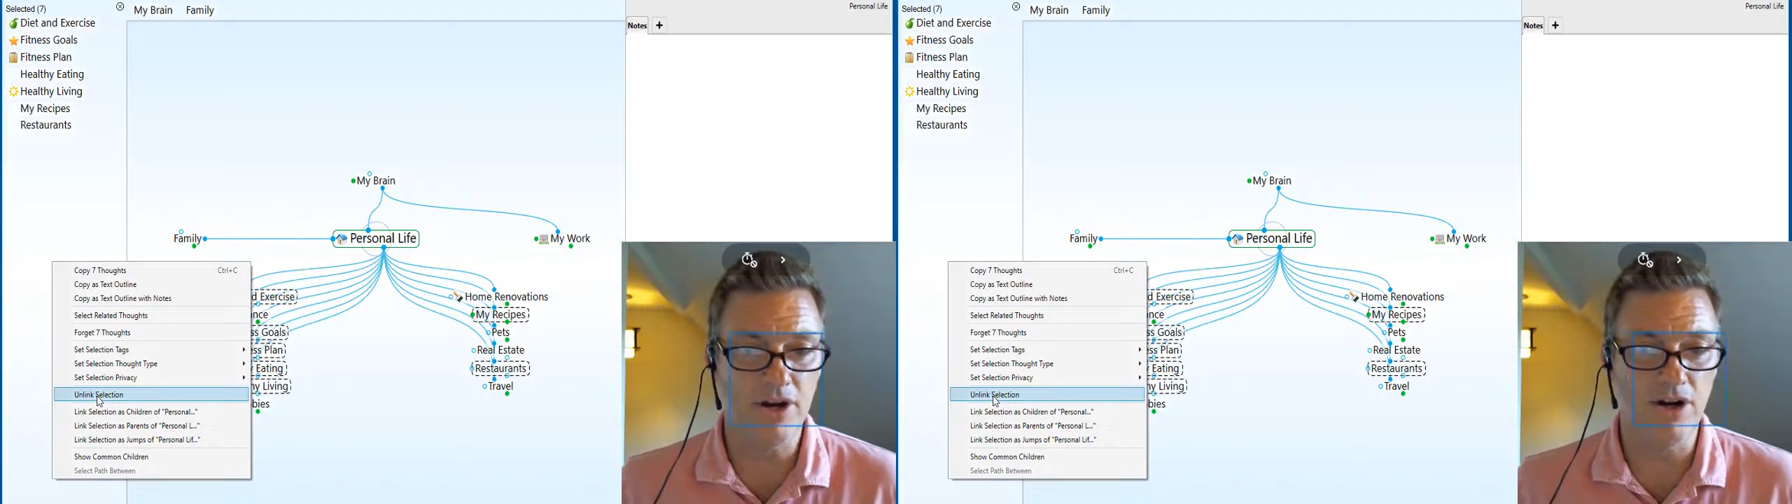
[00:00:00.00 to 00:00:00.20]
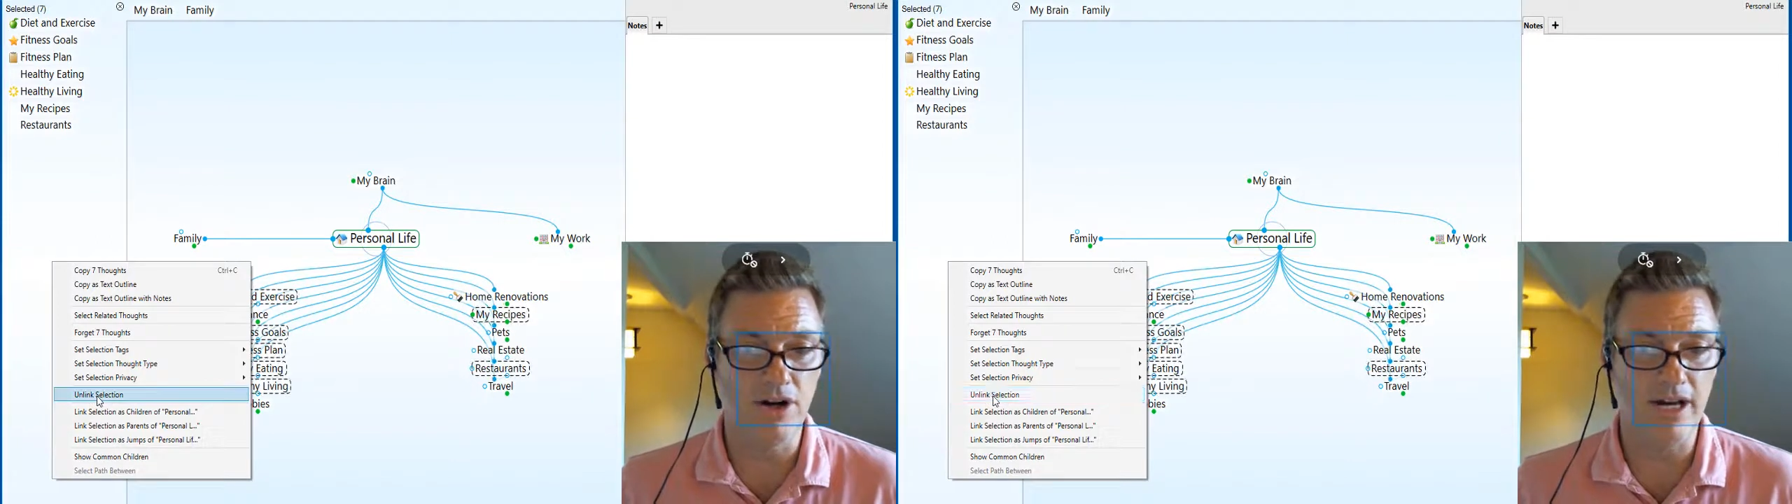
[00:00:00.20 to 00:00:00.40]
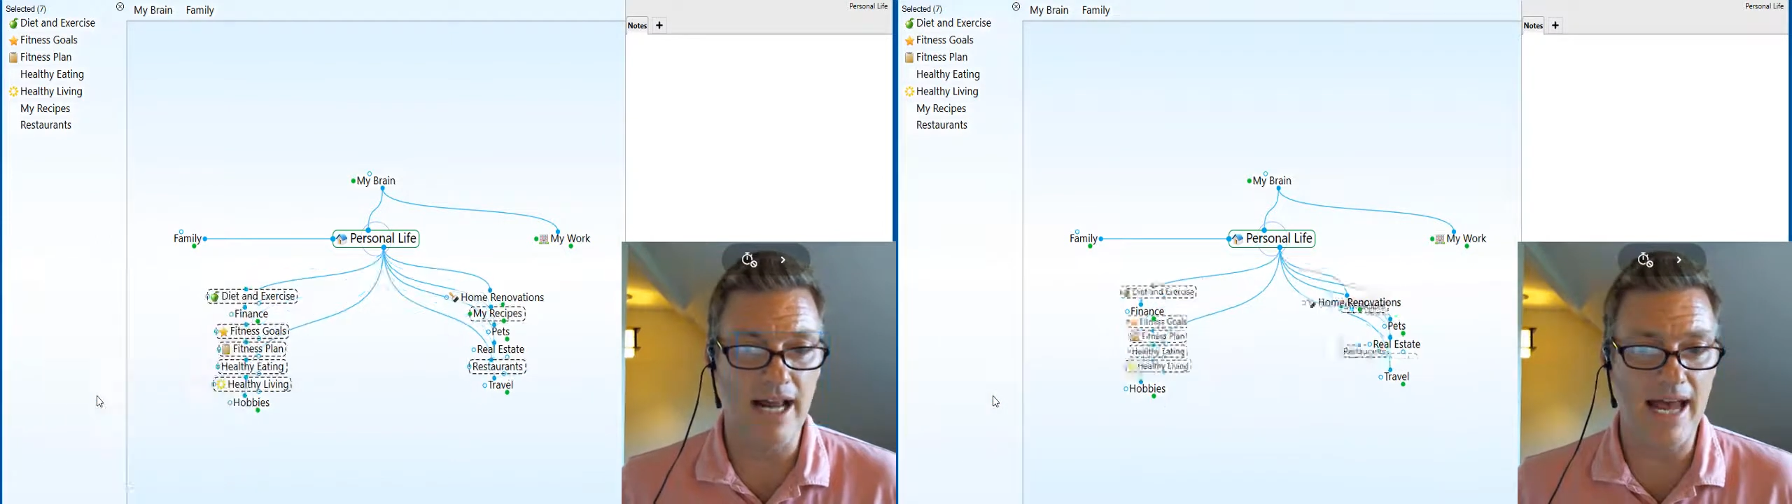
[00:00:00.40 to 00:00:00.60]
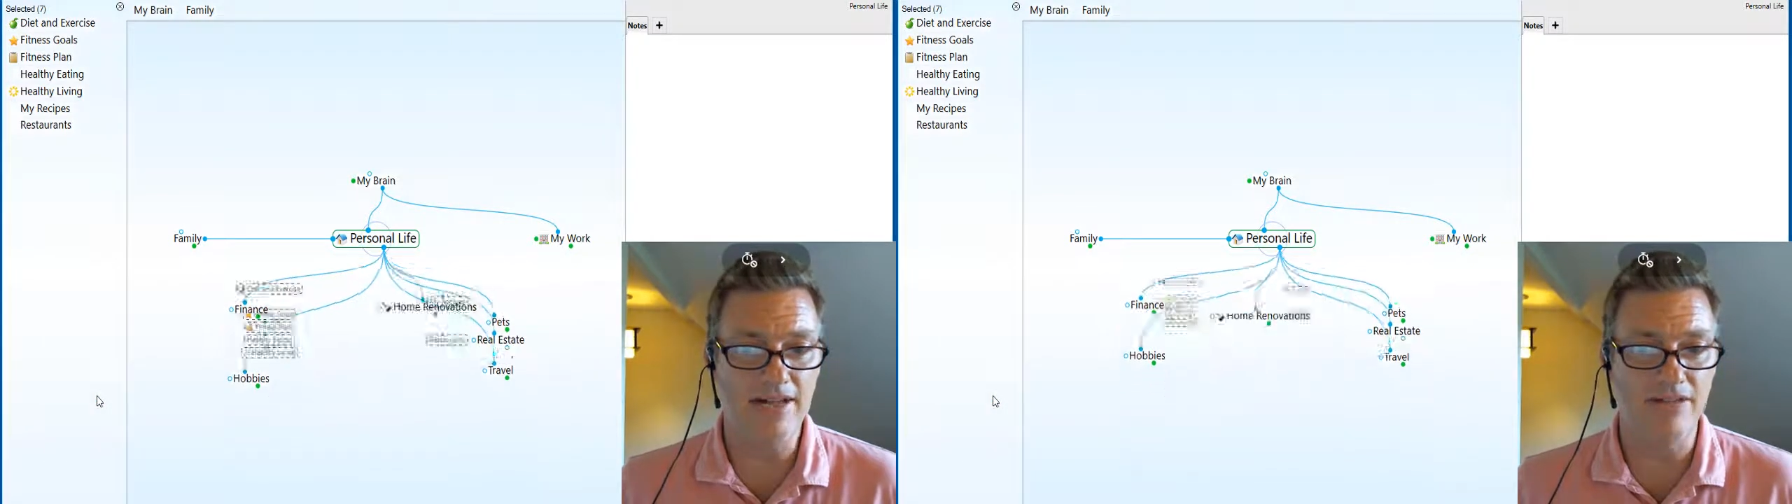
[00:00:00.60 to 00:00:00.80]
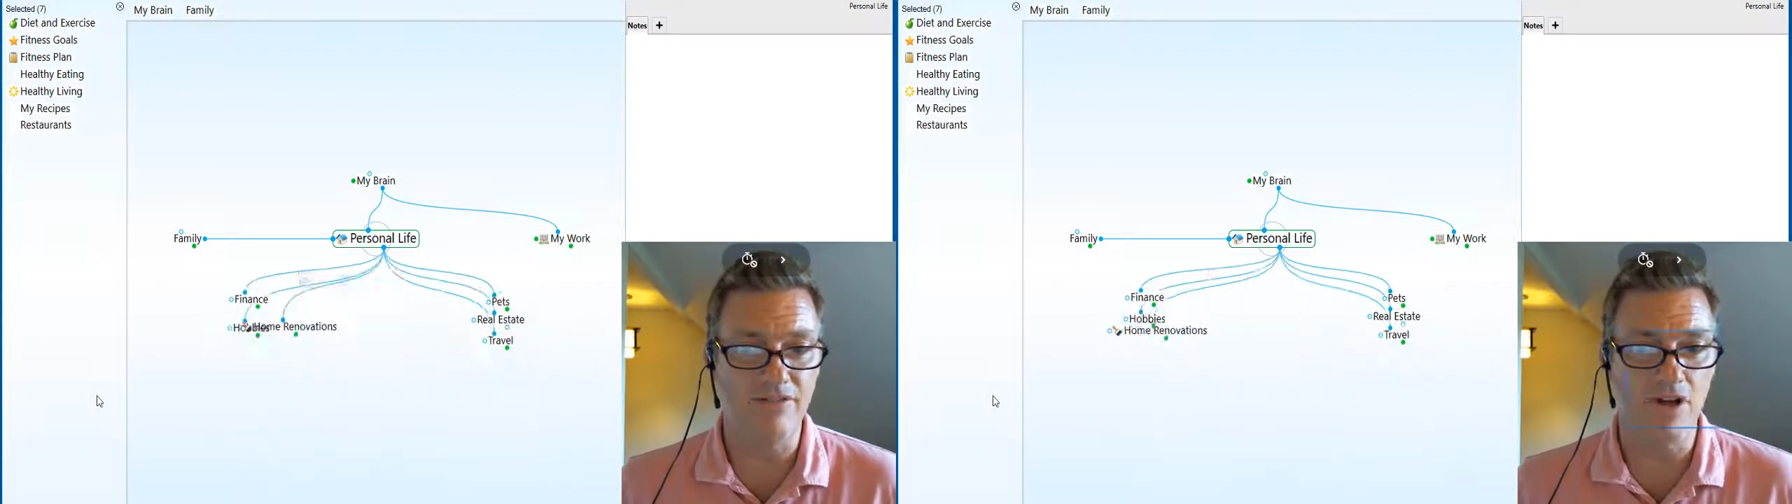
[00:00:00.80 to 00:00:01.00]
current
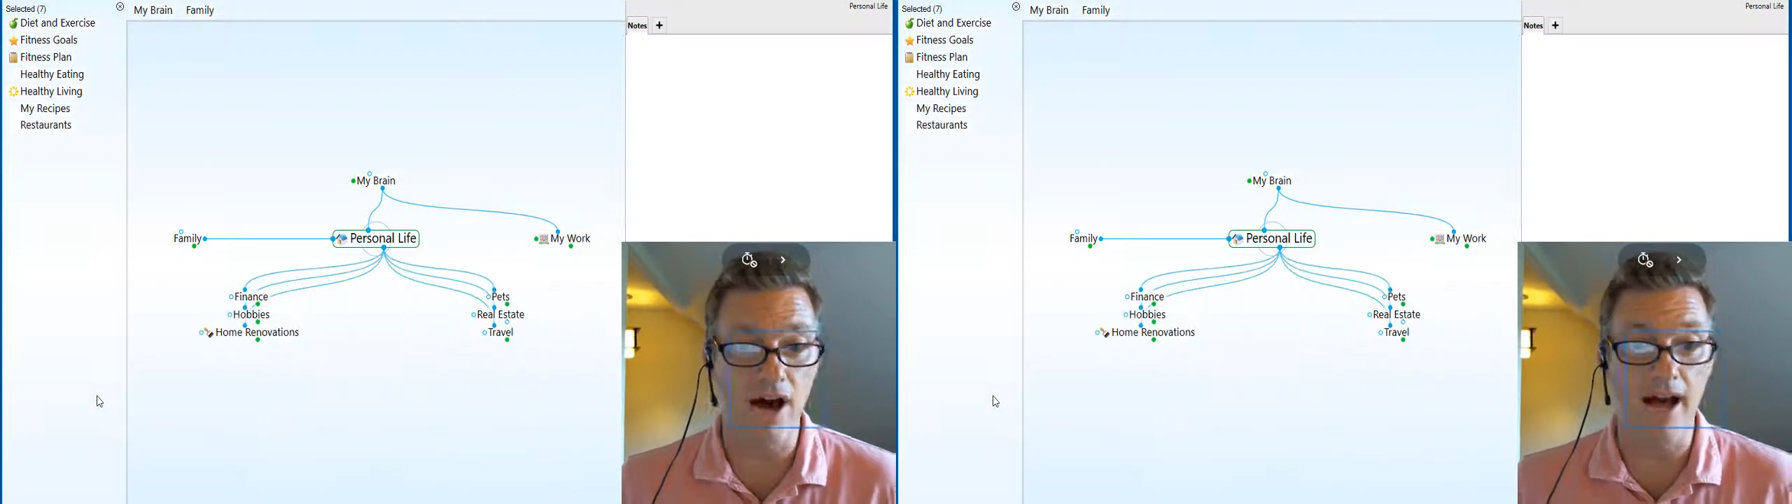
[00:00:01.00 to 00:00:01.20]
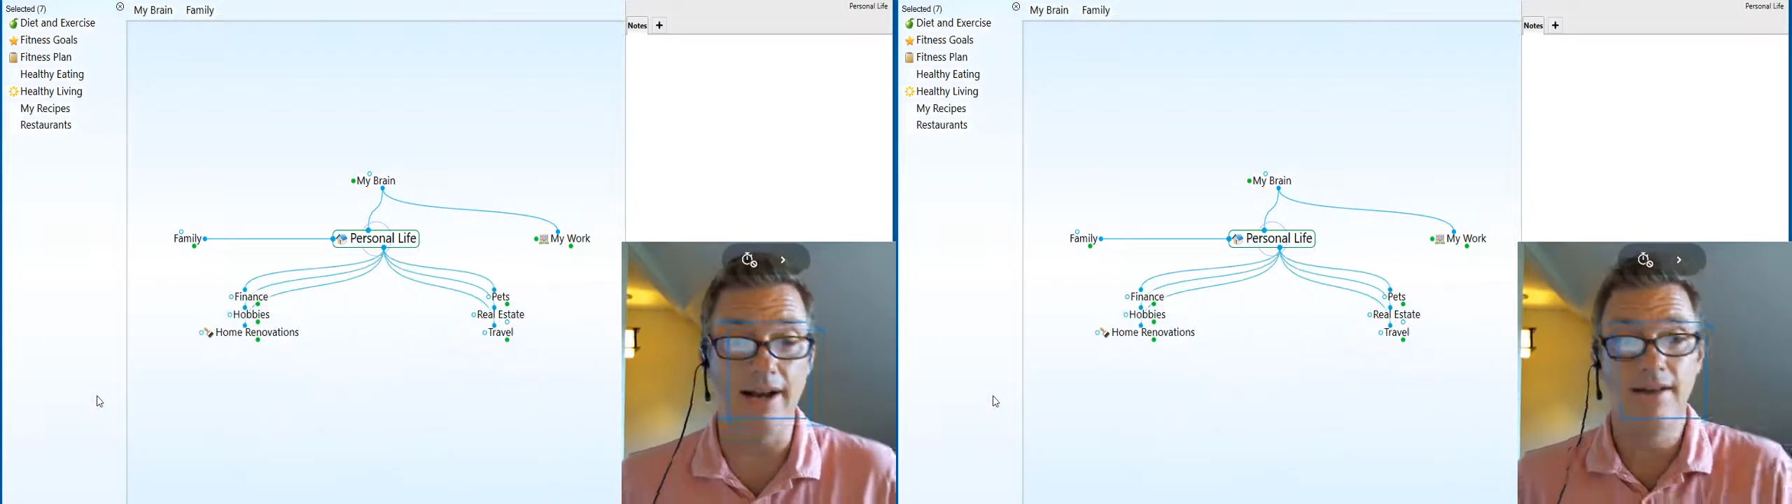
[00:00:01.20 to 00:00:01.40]
active thought.